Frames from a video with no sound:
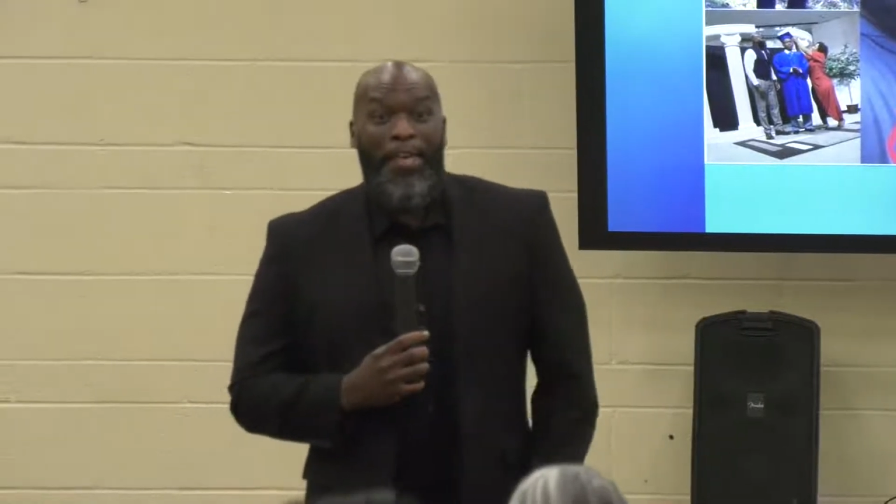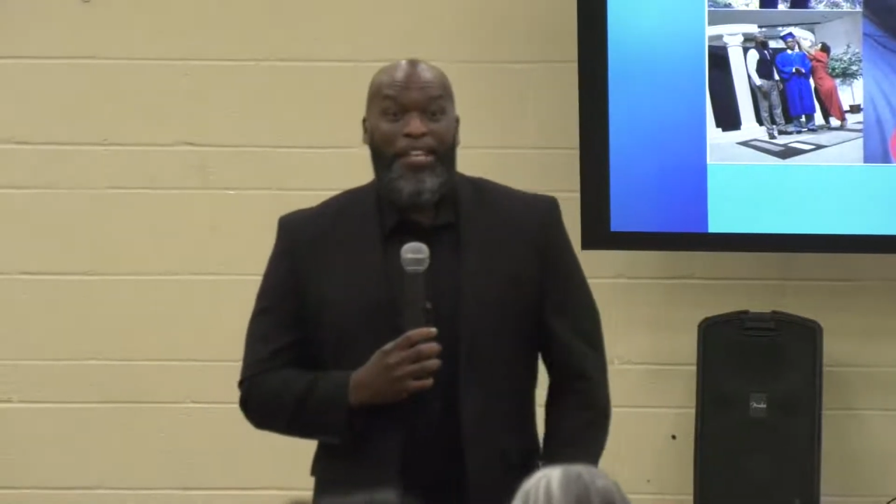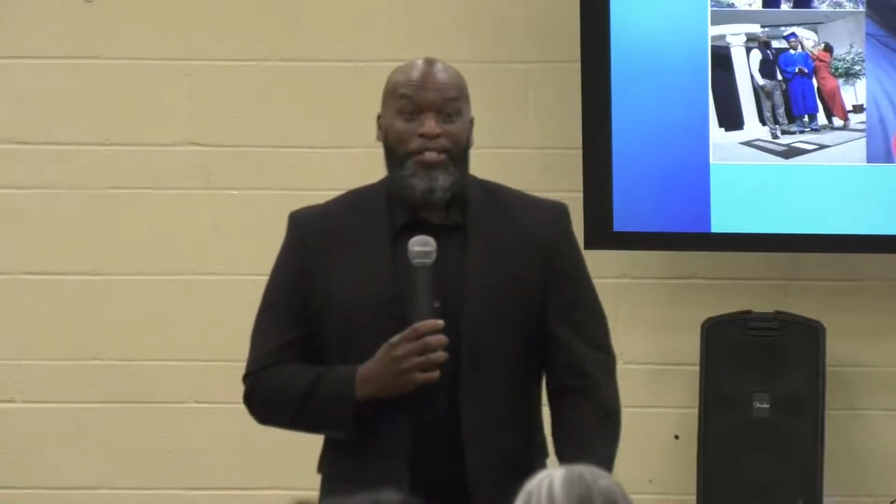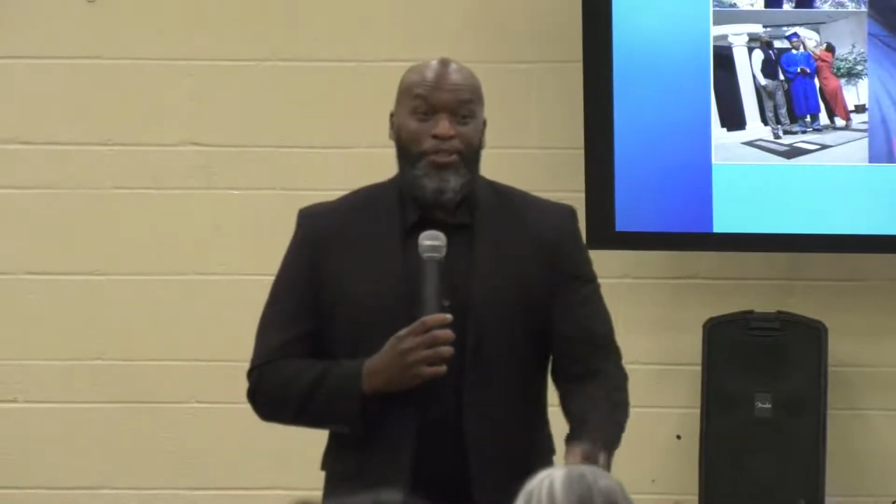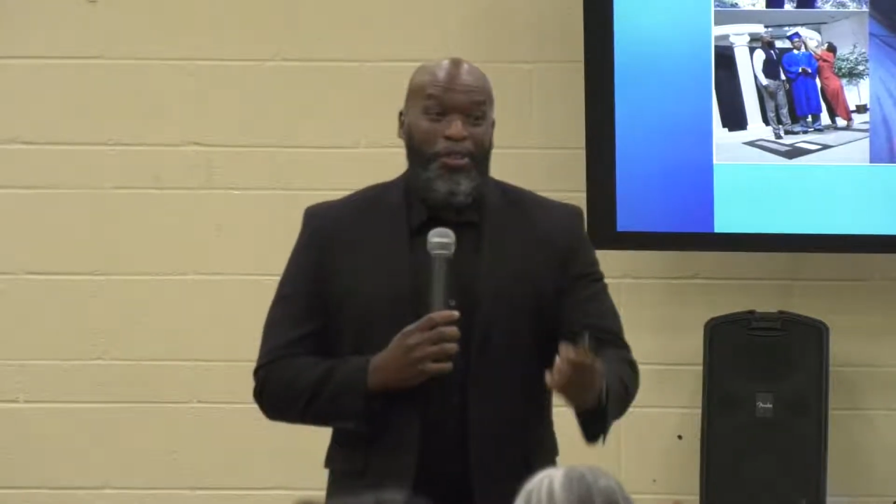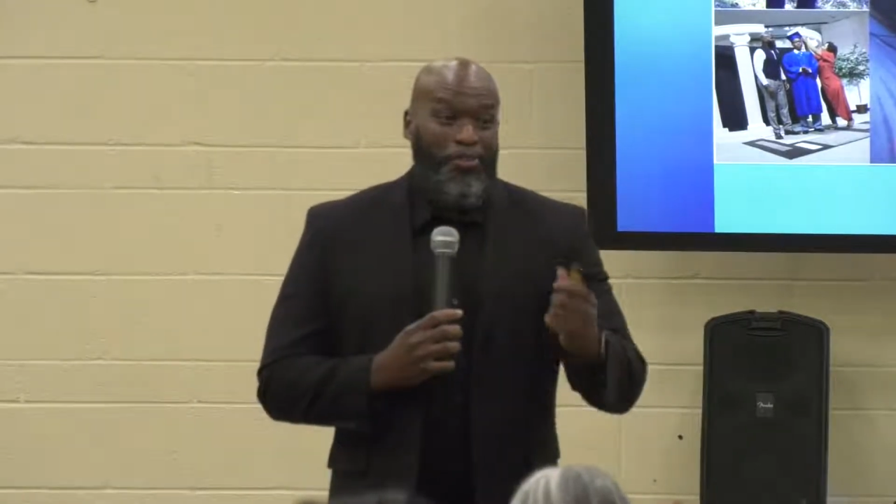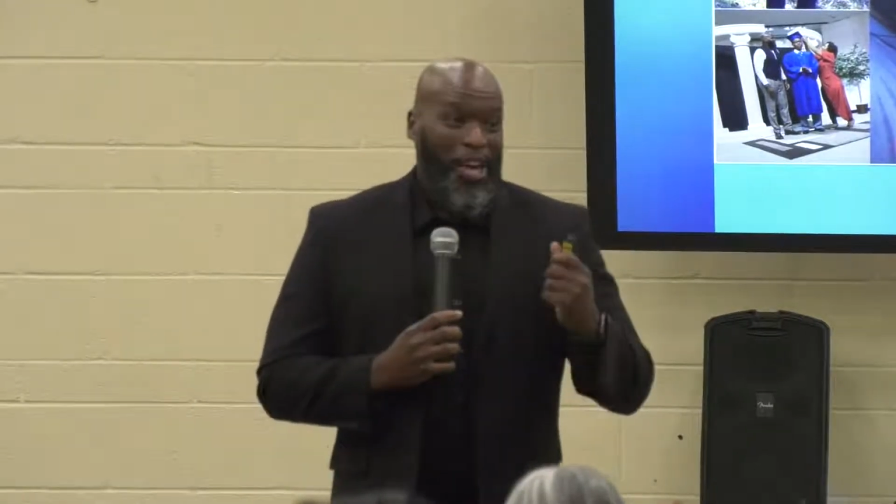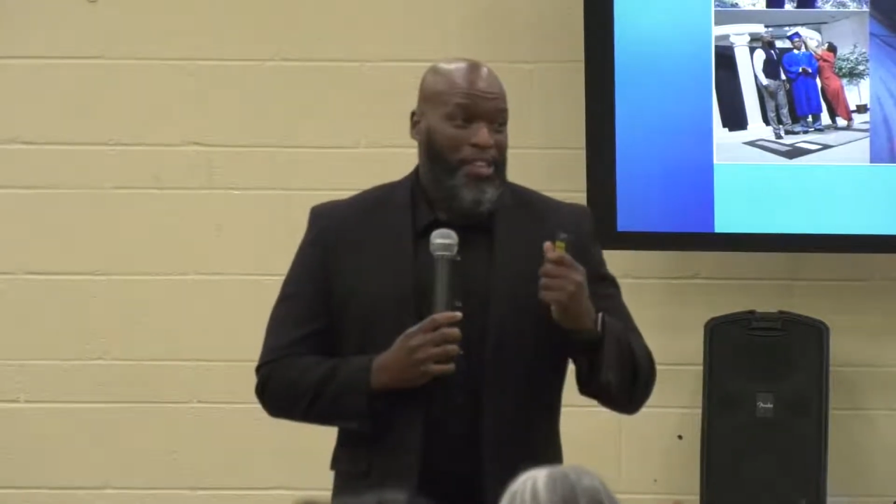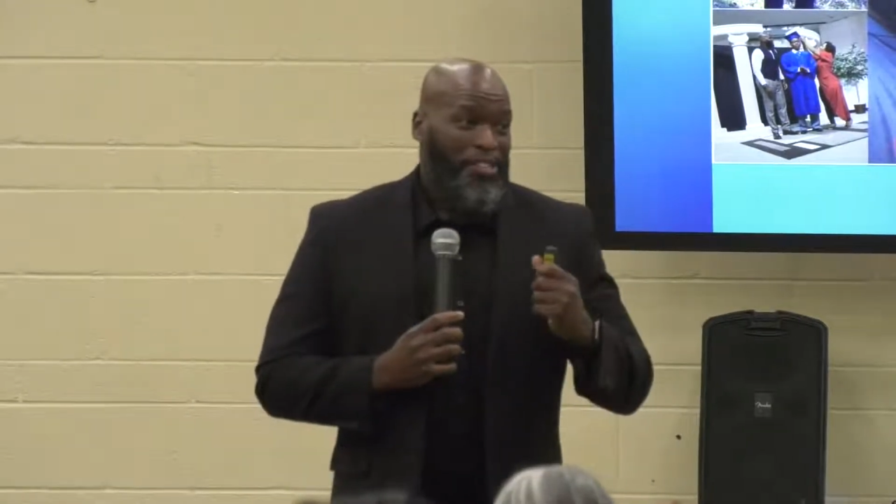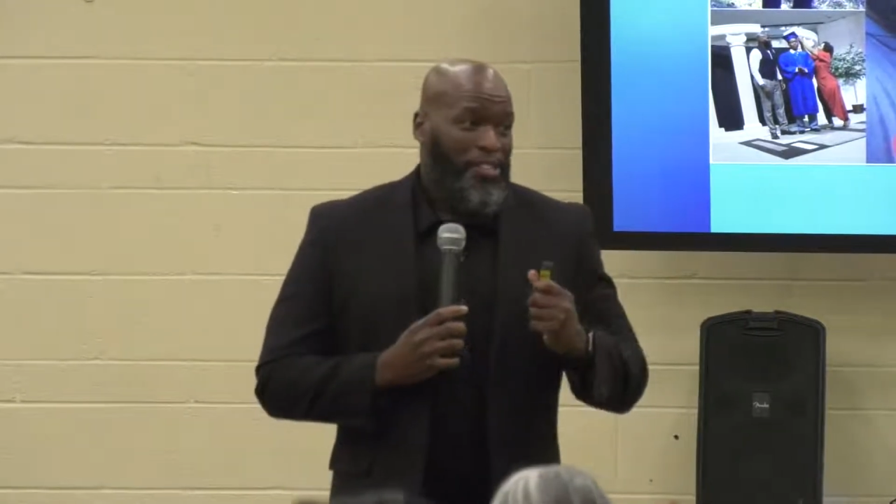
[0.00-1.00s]
And so if
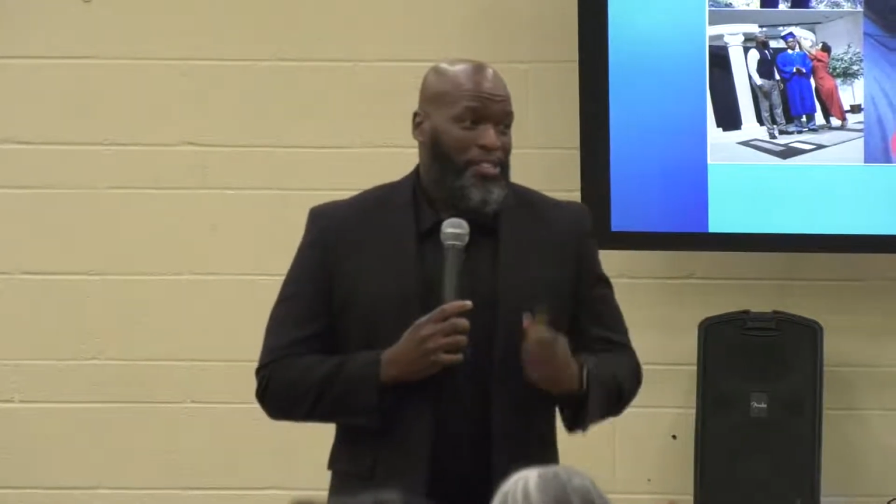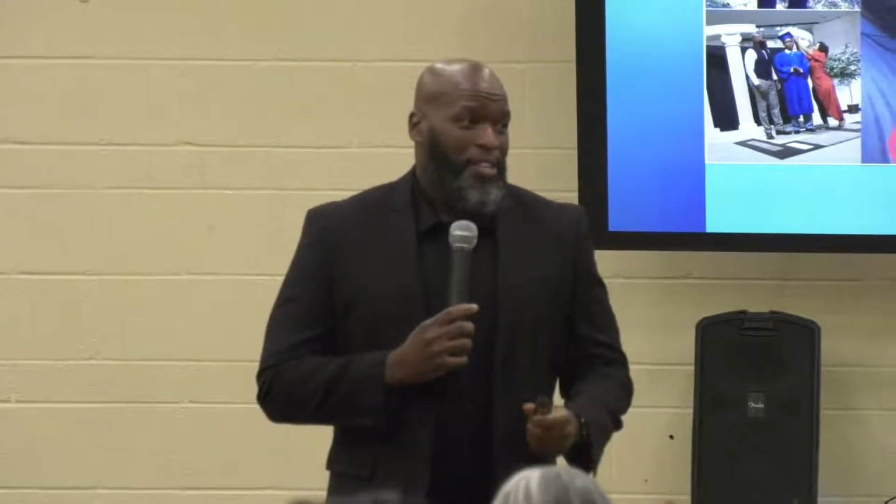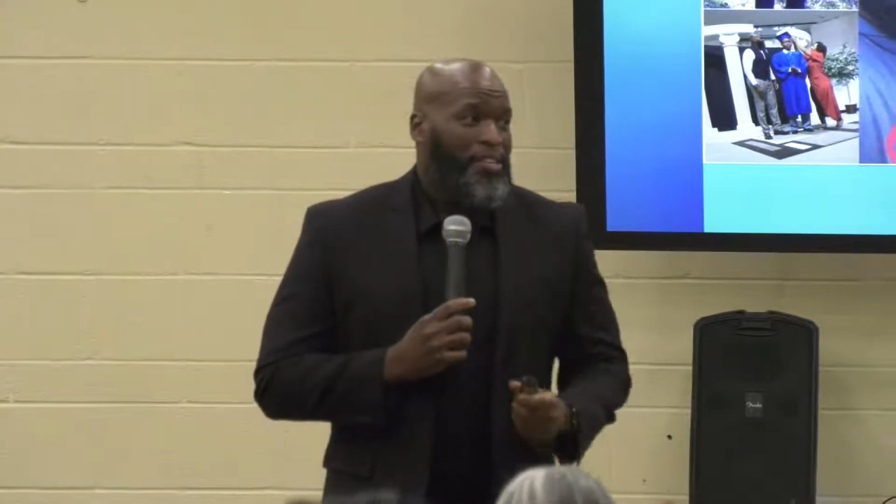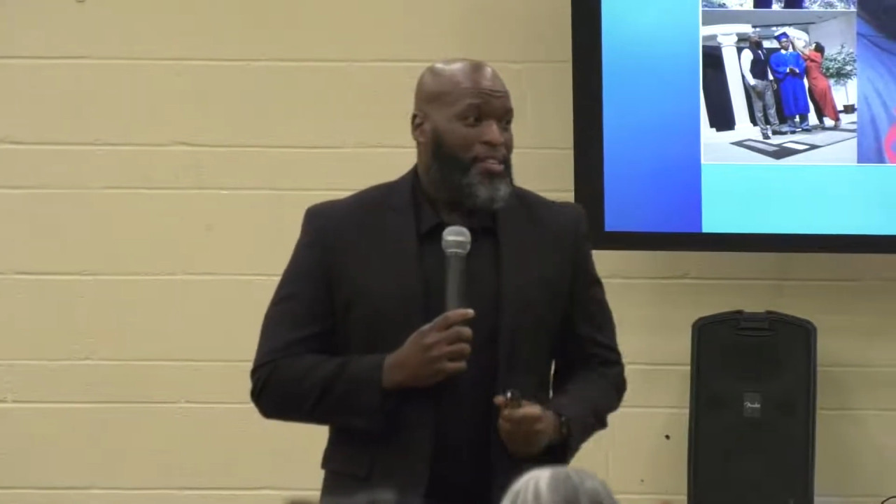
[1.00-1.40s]
I can just get